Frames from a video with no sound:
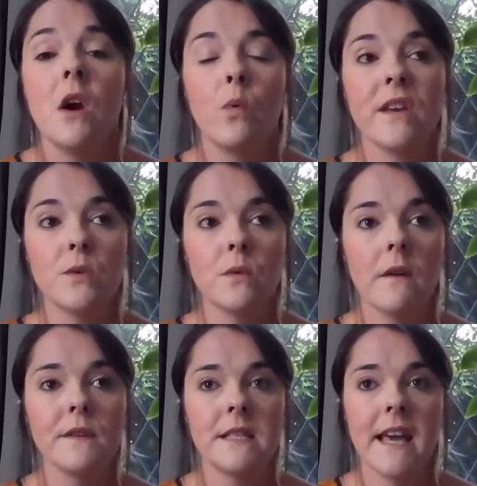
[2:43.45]
which will
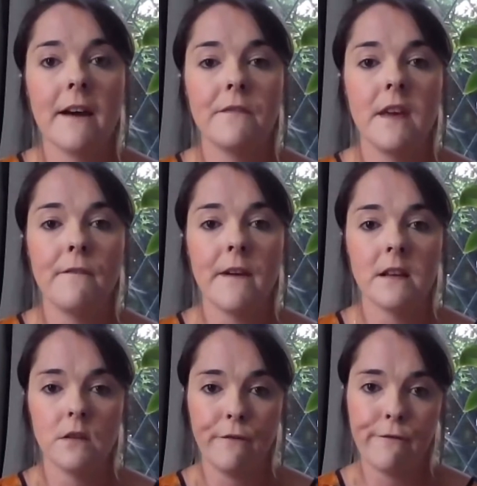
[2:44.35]
obviously have the
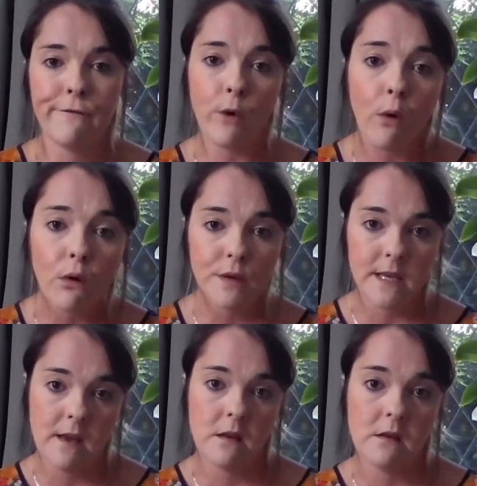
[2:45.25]
effect of
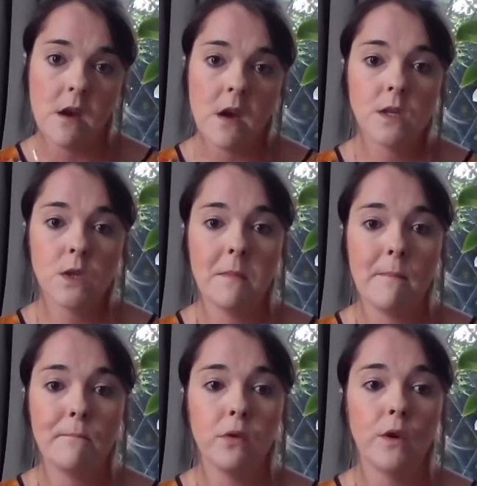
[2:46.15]
forcing some
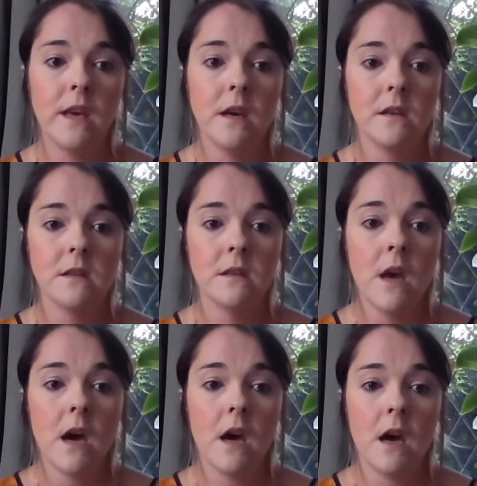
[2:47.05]
employers
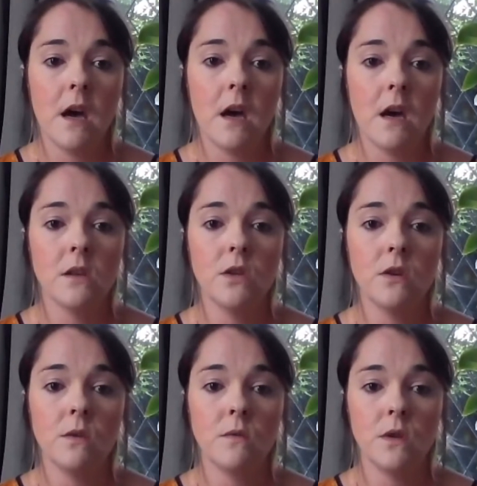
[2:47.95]

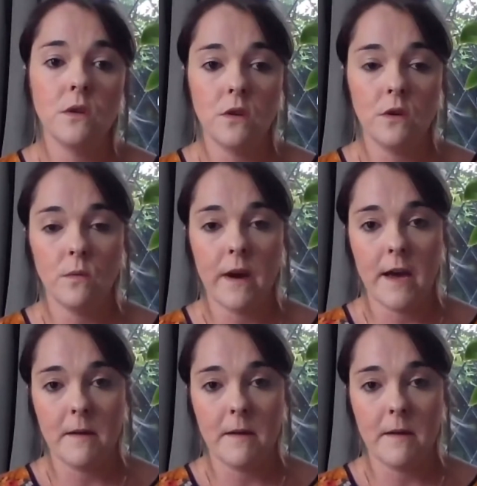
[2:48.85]
to